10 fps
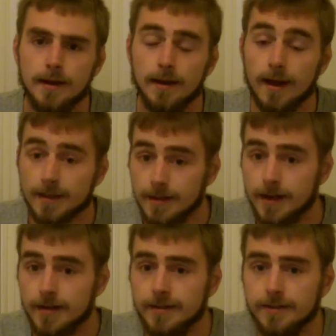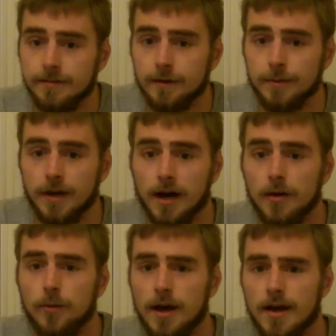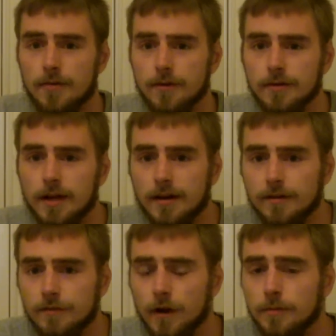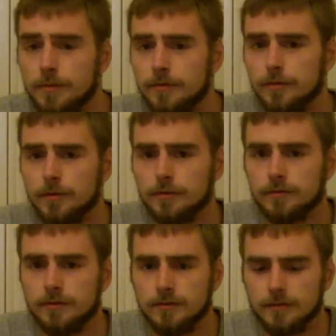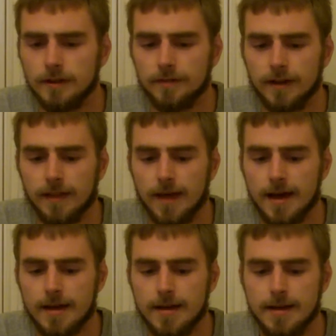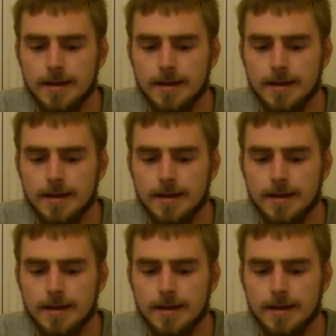like the idea of open hardware and kind of open source and stuff like that.